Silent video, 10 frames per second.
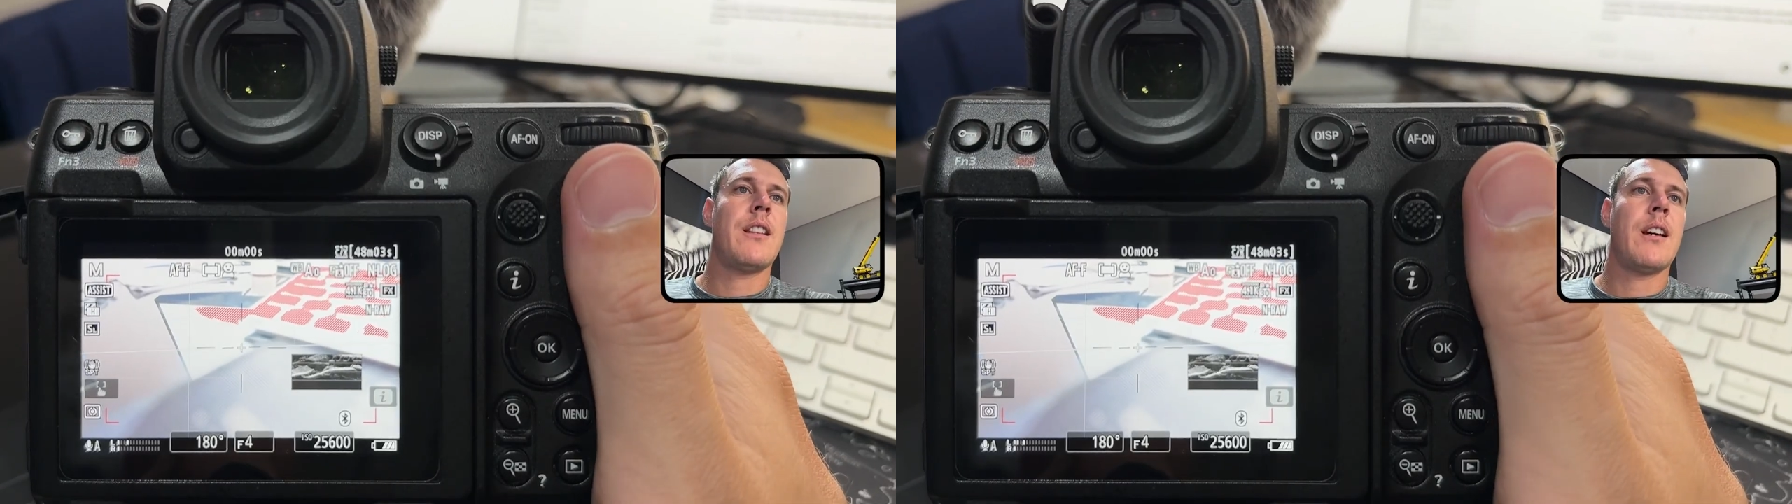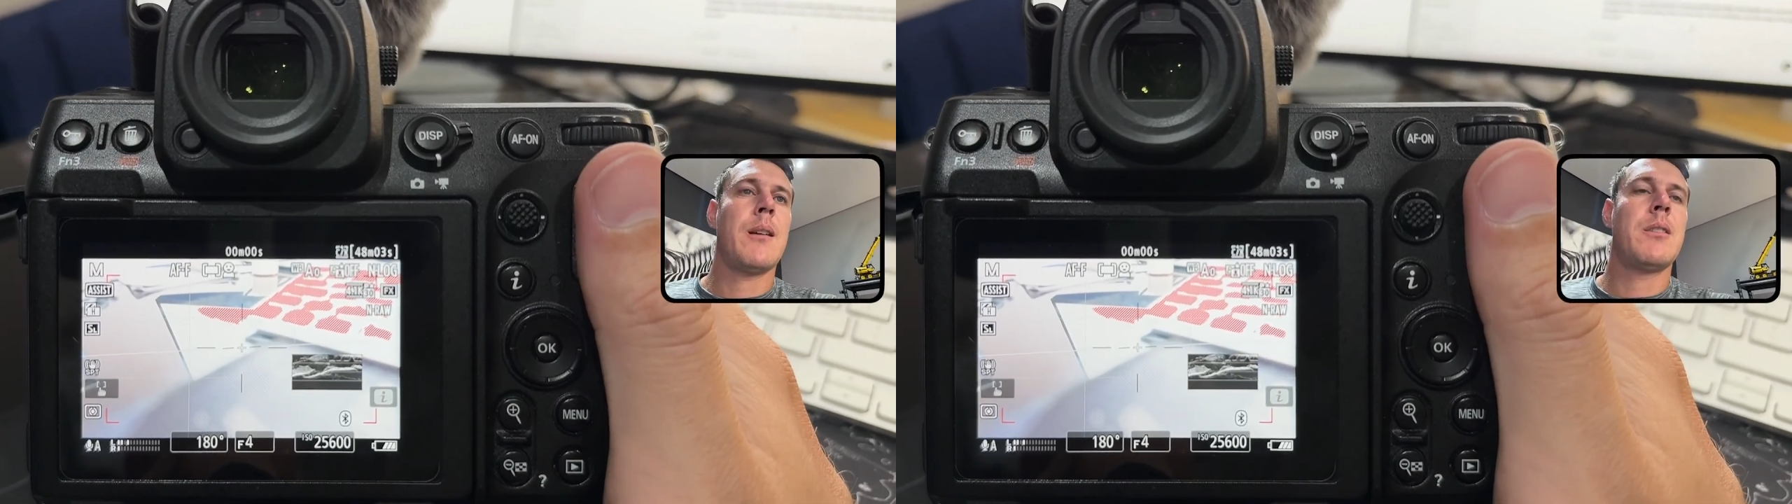
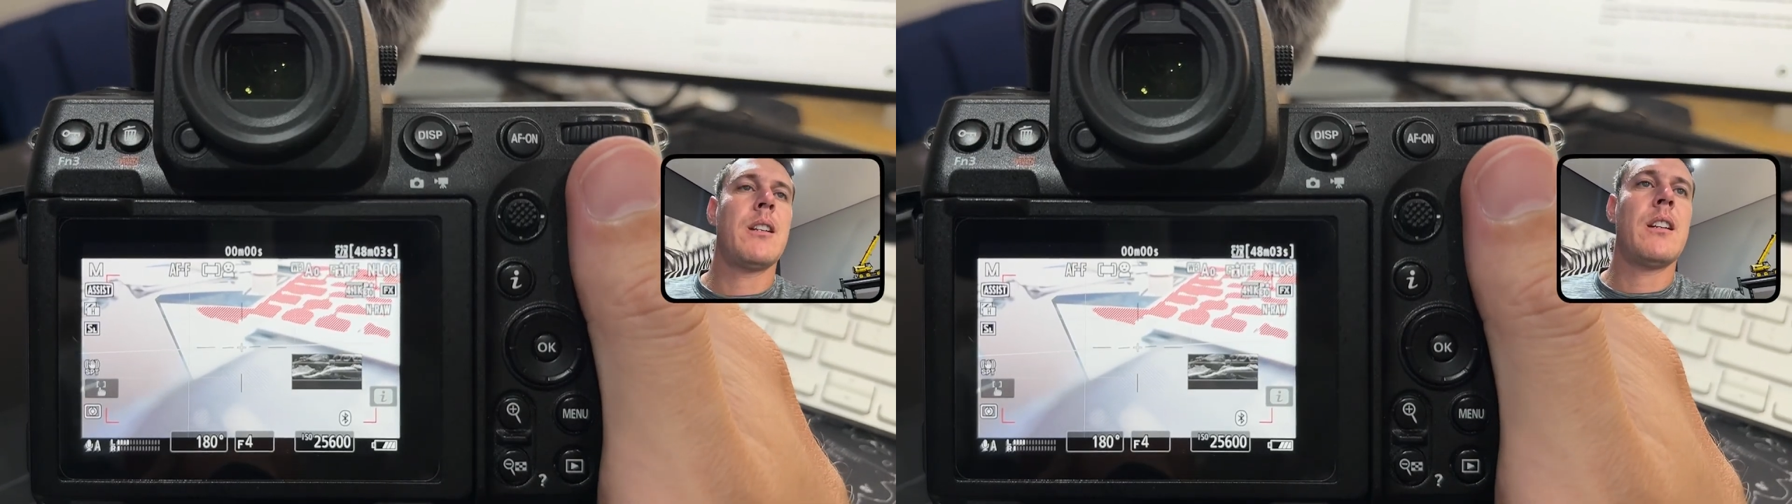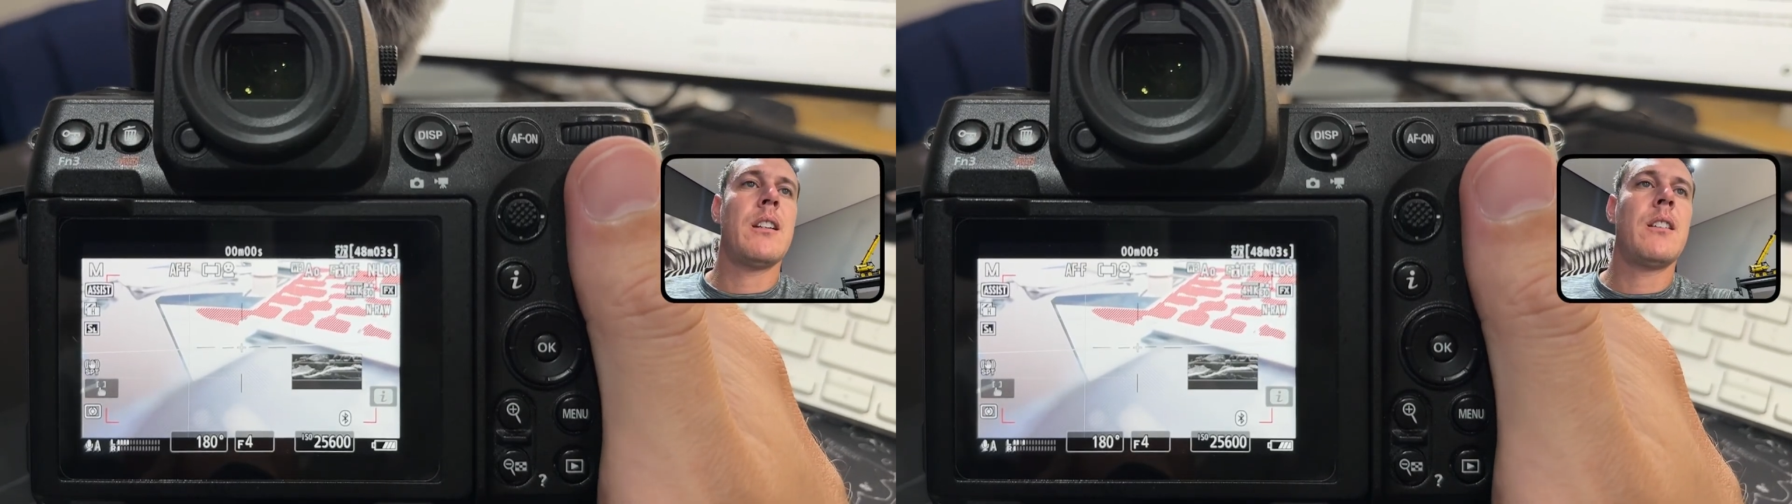
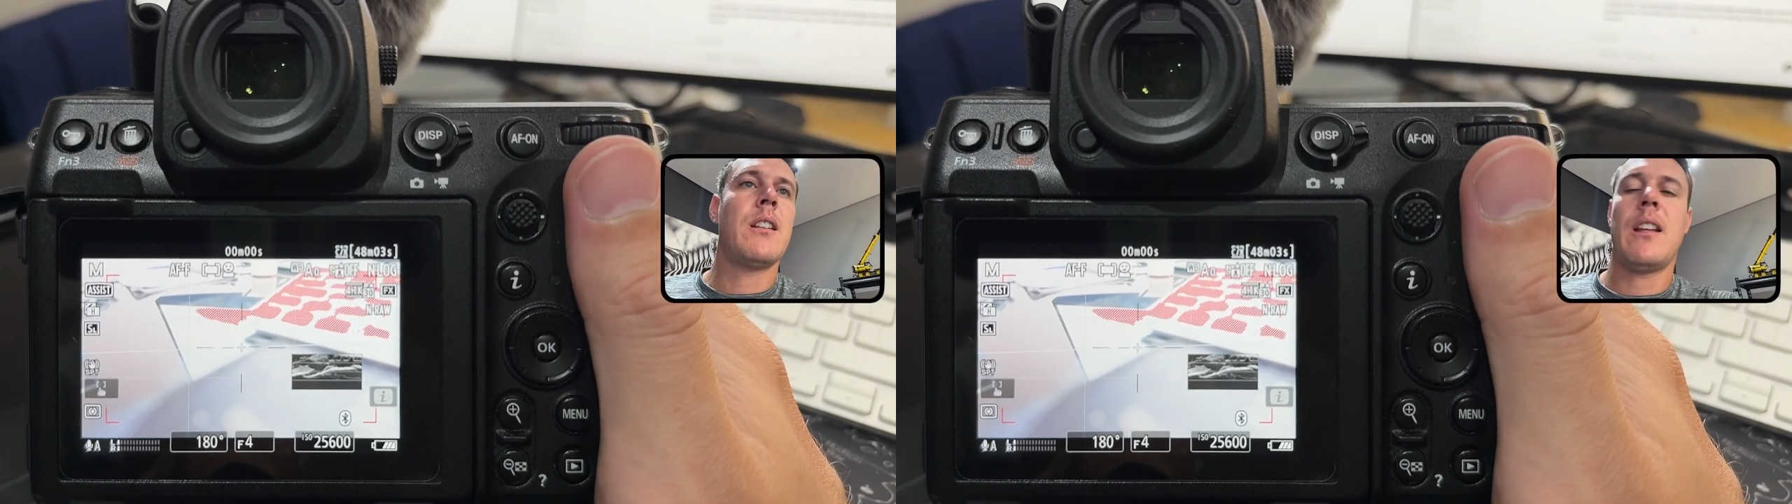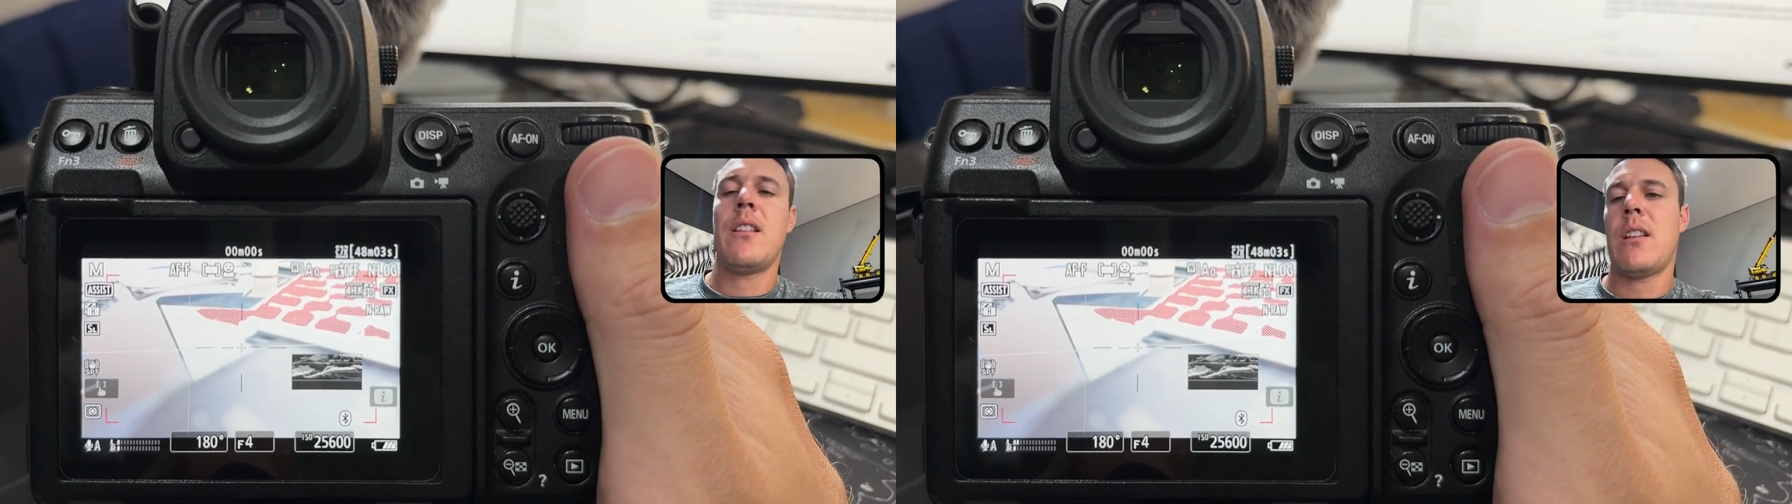updated
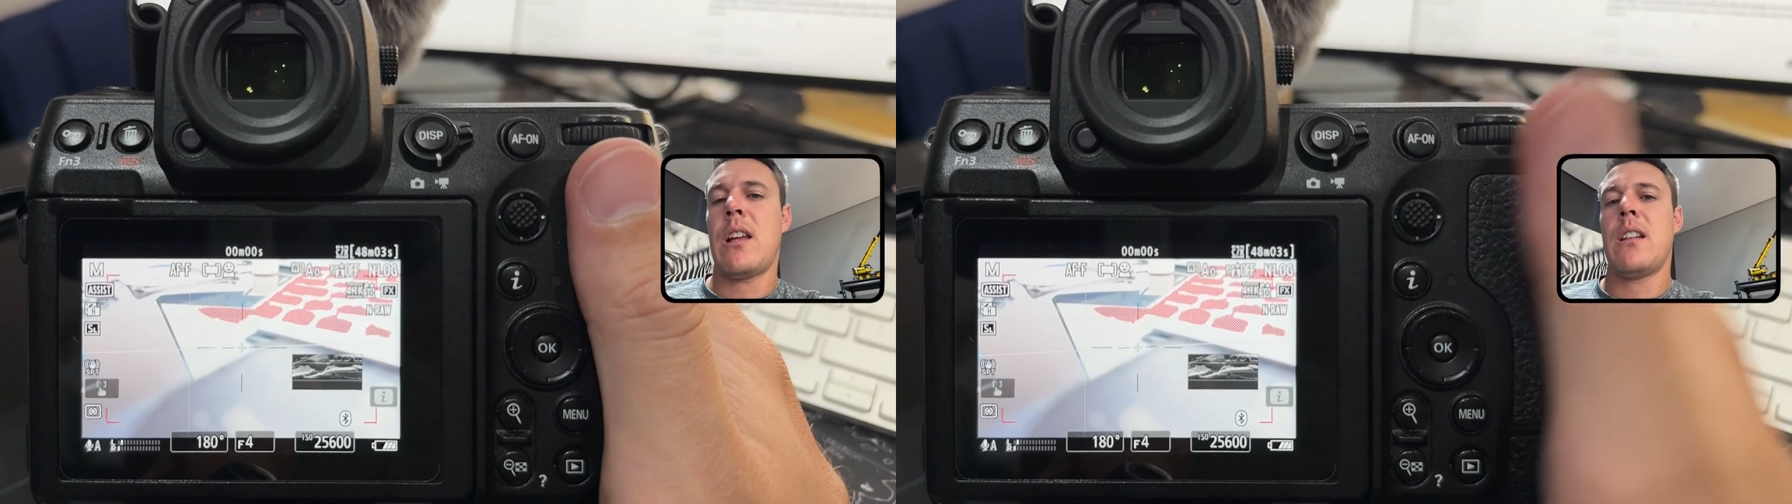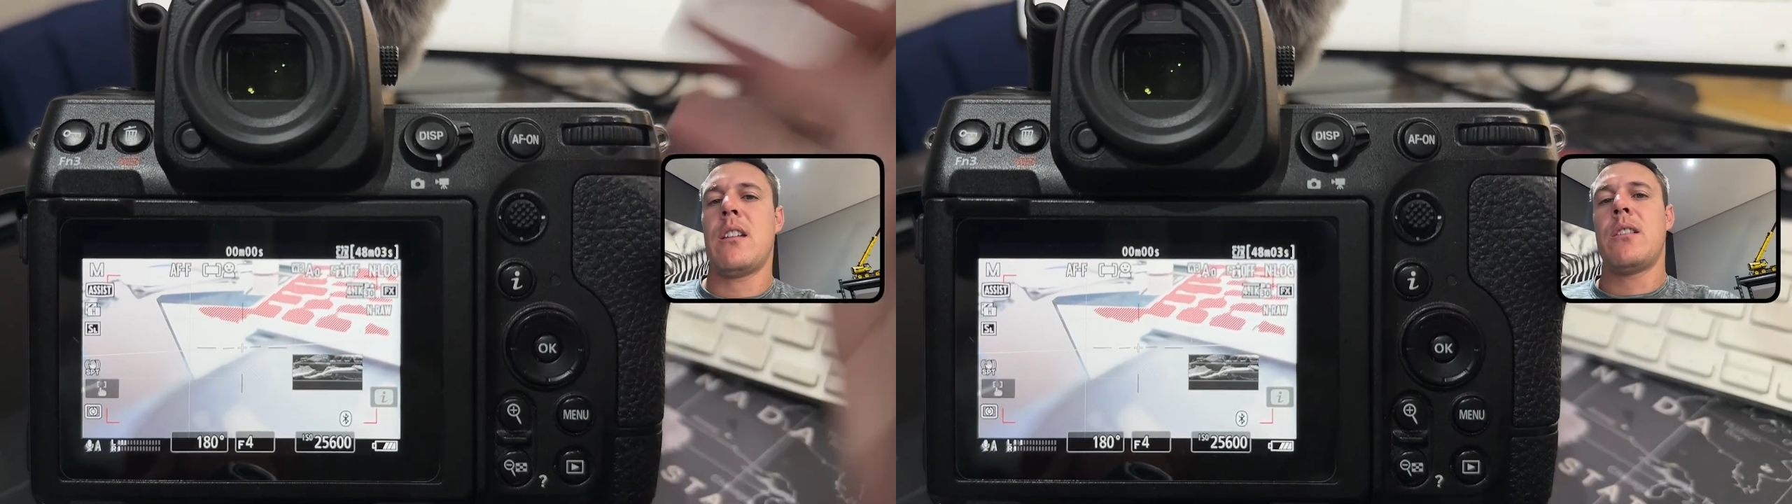and
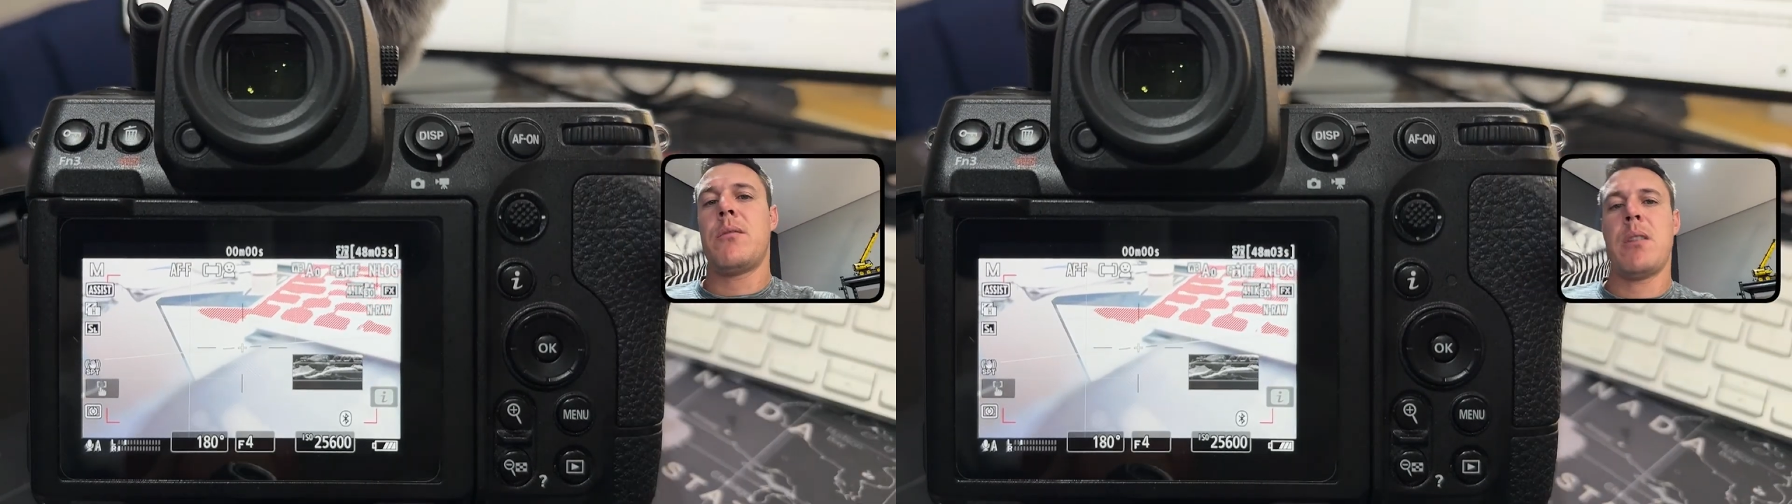and